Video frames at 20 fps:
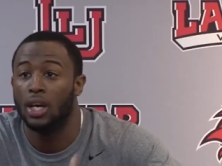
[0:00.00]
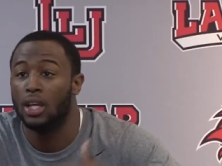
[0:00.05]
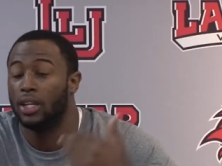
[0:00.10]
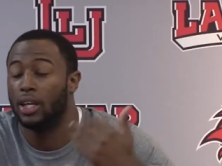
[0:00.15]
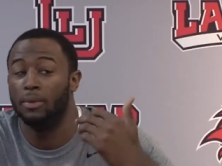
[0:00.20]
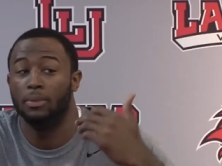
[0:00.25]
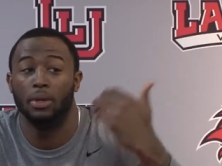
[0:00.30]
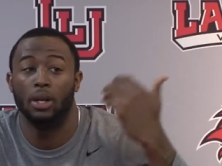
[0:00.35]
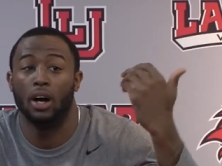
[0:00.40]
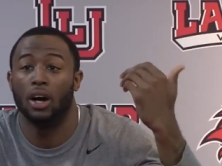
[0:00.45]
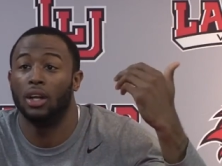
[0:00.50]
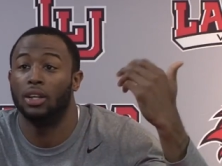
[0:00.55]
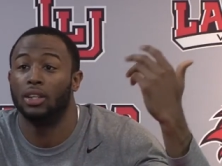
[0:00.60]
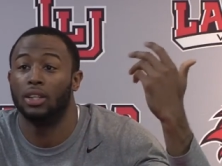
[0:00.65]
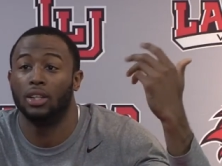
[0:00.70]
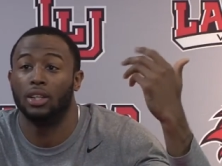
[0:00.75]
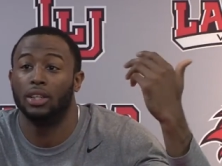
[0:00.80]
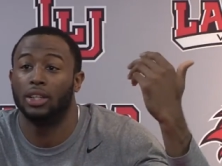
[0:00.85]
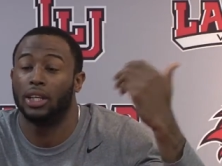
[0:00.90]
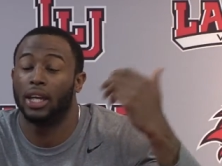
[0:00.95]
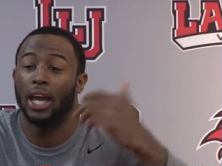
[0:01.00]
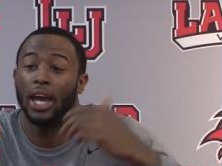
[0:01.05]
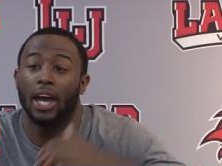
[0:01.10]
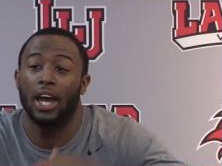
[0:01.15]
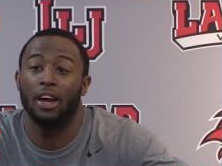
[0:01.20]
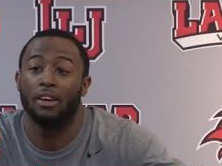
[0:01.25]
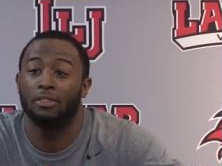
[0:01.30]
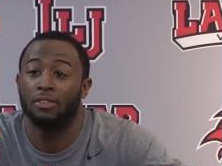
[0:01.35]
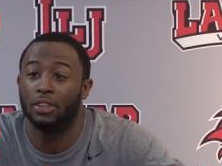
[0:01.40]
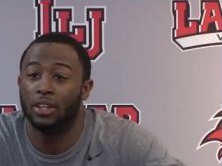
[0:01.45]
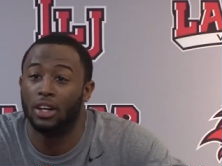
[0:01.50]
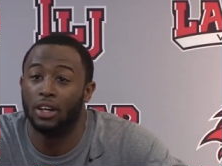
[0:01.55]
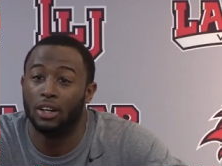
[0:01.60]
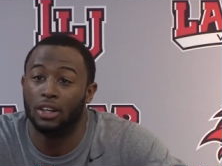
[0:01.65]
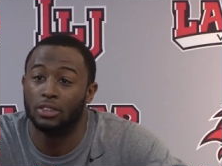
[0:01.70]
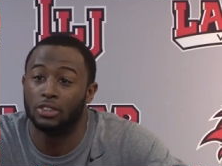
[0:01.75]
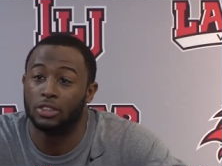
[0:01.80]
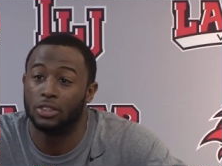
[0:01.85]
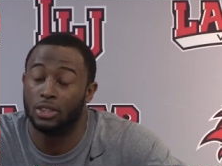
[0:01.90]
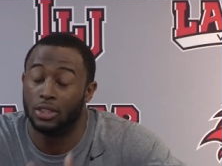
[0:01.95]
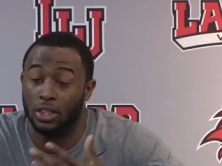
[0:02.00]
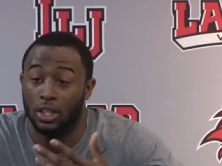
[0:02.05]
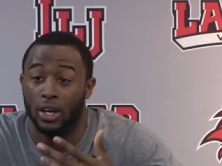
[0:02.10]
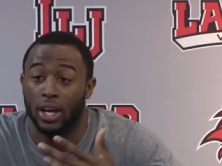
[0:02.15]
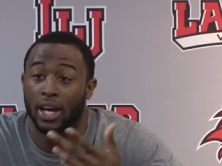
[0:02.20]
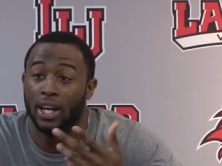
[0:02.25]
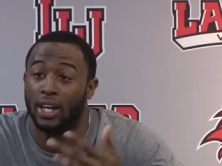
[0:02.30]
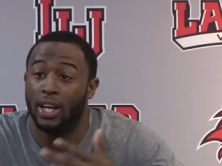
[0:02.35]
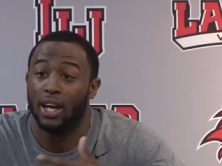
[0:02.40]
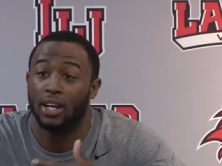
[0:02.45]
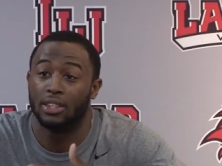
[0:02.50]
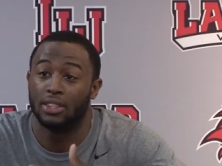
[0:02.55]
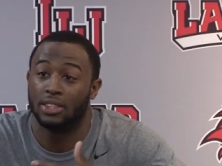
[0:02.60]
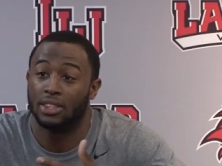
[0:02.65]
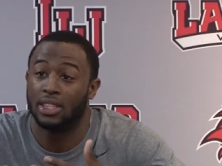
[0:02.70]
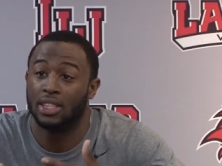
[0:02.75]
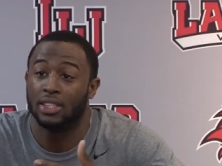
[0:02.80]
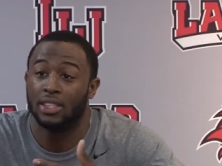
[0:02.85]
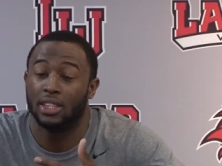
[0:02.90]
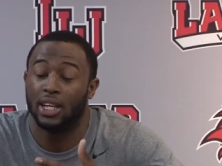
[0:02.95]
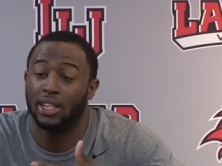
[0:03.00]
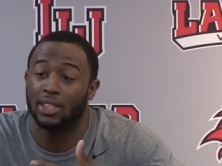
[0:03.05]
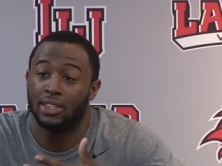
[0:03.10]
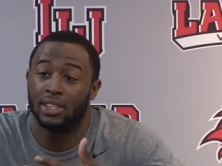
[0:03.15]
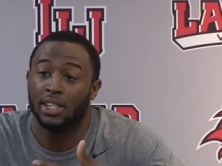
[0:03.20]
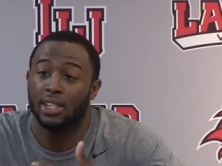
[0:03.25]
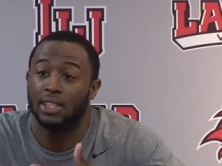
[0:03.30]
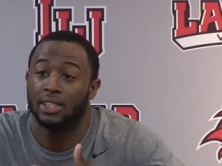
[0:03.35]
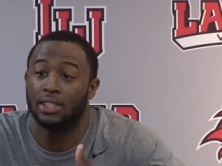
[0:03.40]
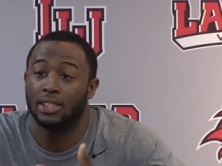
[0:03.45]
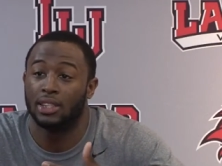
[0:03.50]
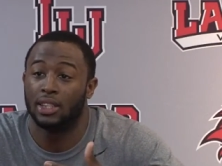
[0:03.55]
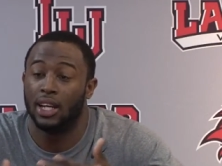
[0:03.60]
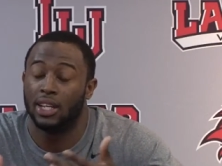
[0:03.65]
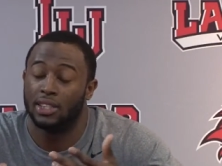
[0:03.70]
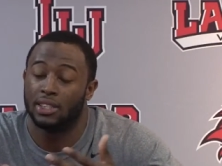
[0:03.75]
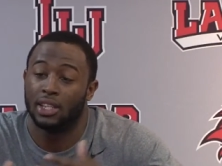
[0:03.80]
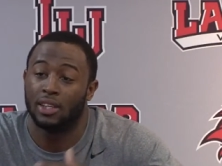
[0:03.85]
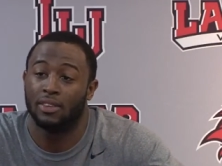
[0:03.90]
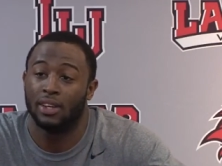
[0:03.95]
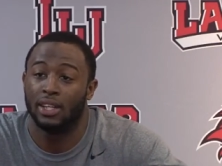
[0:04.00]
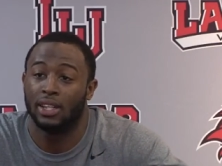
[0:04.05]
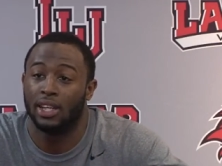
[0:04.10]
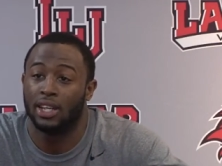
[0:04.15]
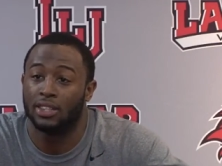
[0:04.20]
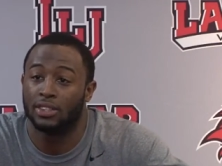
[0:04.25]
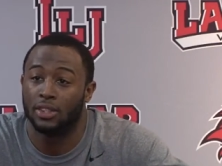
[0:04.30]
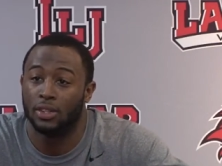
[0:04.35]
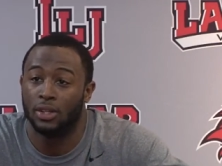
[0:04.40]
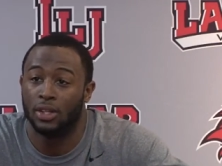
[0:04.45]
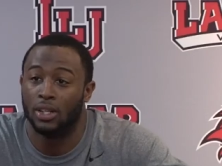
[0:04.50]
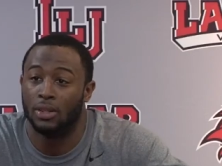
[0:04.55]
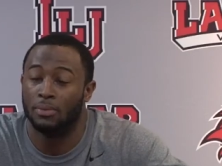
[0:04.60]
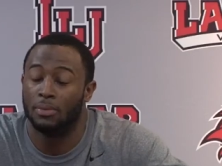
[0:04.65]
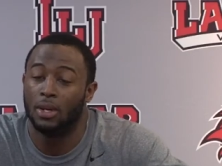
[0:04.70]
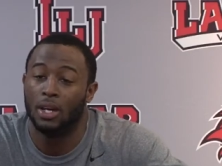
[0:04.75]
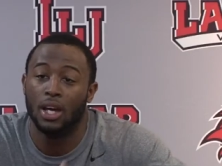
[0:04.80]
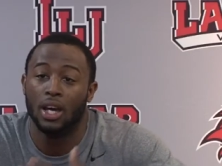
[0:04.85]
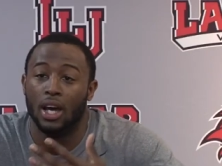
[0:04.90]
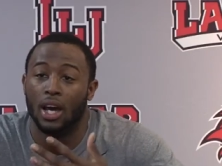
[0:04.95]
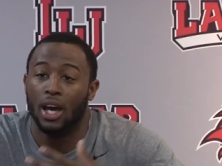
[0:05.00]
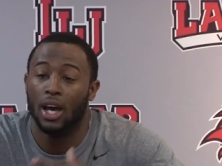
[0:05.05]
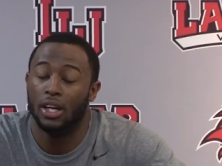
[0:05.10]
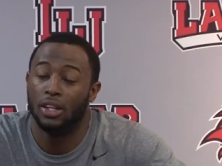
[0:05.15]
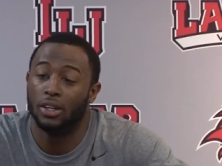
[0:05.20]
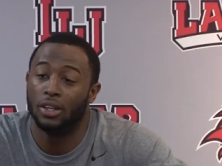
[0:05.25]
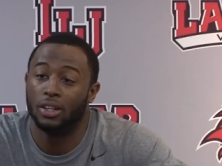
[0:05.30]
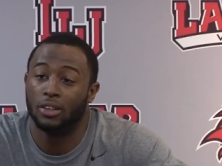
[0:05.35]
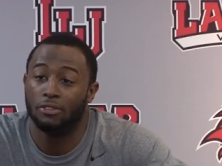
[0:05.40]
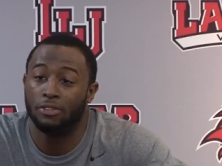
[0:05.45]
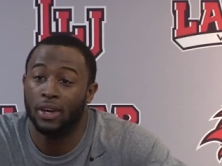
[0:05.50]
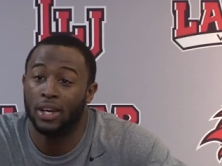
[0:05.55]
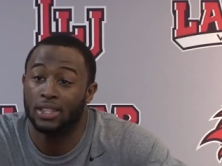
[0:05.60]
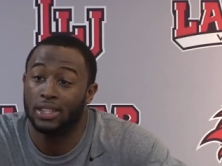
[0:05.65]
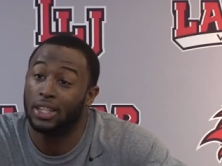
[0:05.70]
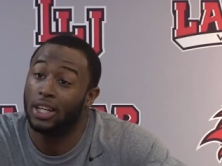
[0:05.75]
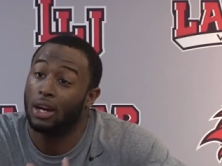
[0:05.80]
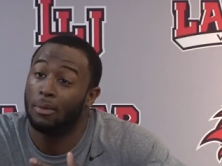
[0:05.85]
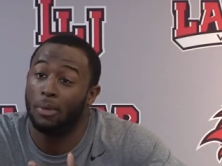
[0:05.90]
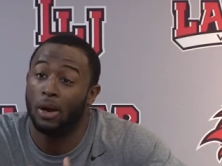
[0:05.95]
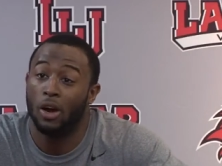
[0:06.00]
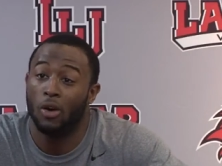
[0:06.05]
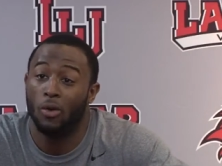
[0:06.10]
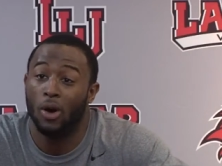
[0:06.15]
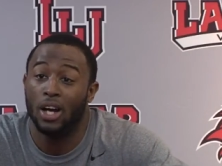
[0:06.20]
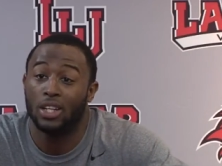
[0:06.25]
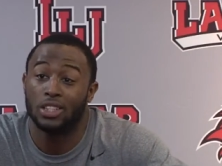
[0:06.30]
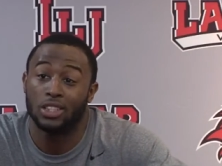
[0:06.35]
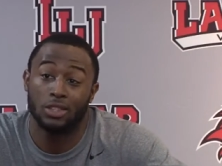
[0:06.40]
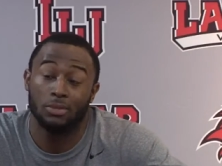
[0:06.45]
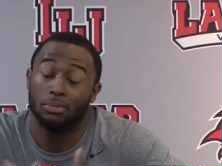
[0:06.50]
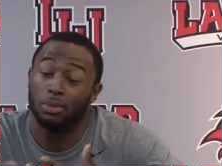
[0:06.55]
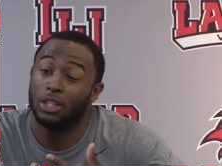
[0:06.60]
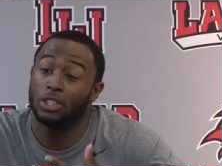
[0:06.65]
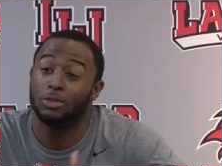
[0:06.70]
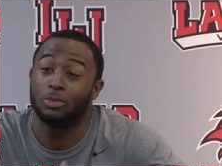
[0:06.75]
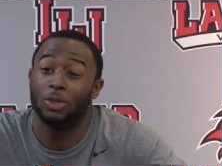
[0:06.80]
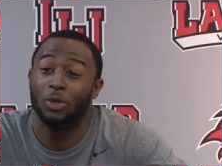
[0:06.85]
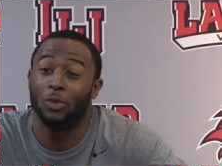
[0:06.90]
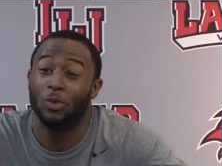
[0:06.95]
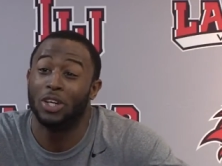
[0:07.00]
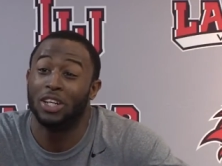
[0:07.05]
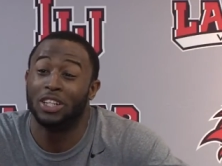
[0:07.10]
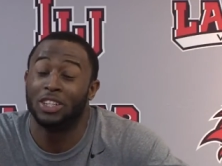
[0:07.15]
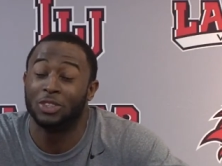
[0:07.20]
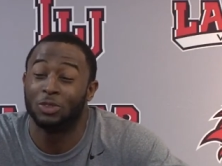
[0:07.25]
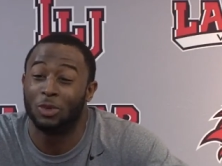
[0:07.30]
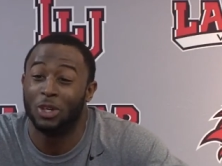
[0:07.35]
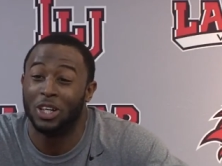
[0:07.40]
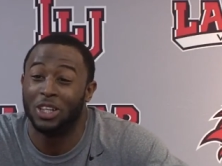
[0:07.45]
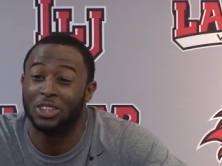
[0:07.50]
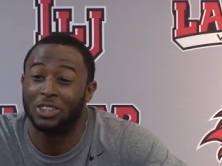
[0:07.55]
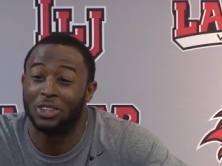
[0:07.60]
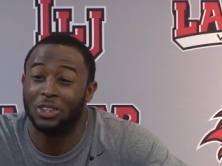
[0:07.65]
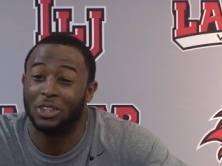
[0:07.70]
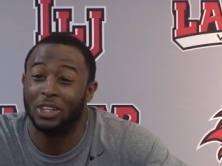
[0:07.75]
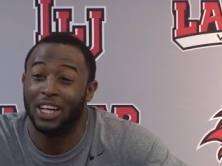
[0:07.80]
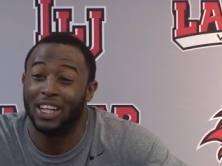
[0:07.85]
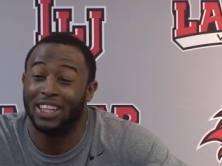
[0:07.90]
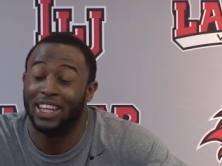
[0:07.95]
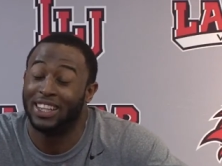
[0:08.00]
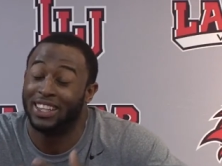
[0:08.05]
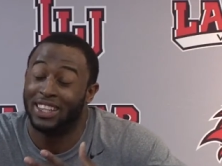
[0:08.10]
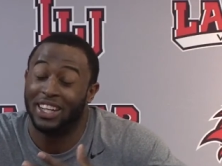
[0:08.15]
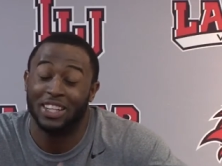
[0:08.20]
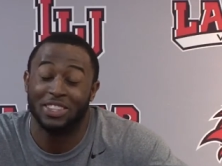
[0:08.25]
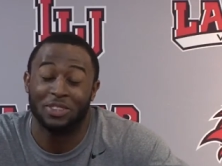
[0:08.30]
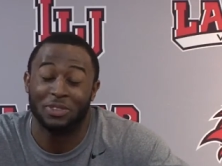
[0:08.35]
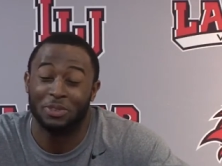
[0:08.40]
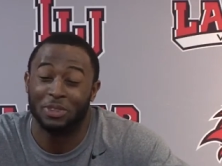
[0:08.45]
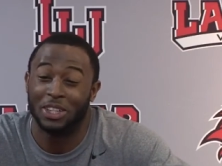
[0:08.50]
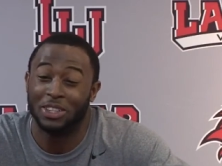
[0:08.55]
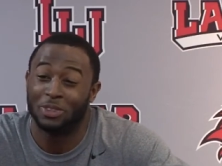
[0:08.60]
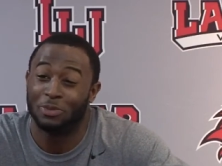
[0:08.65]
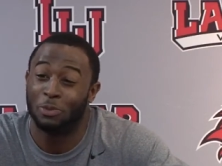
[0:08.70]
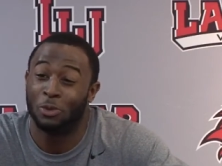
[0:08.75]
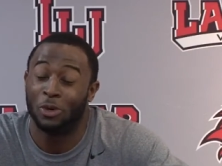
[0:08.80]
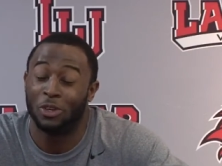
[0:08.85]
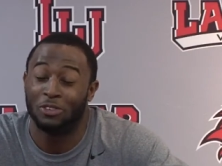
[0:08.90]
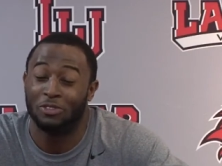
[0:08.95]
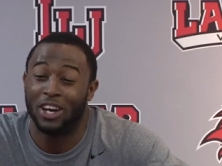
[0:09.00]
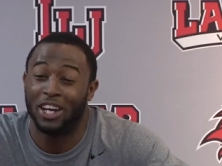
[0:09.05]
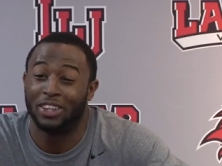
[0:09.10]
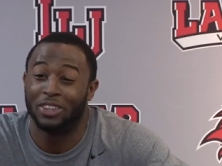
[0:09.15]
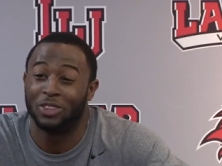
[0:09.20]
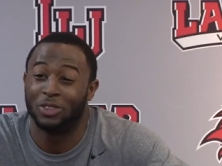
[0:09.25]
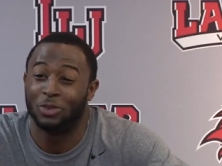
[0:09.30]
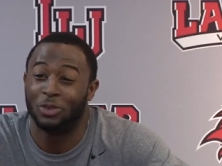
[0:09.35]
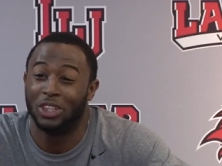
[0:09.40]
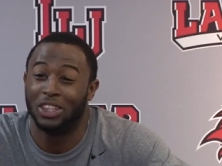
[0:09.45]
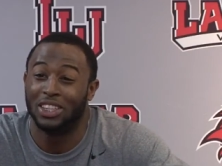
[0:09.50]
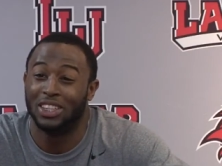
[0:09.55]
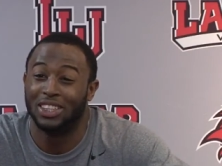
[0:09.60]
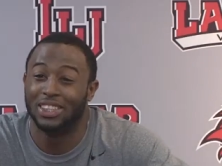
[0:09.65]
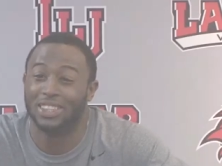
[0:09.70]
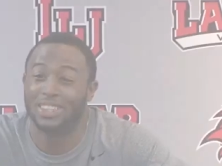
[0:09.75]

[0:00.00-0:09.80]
They've been all in the calf and handing out season like tickets and like stuff like that. So the fans, they come out and watch us, and plus we've been winning as well. So I think that's a important factor as well.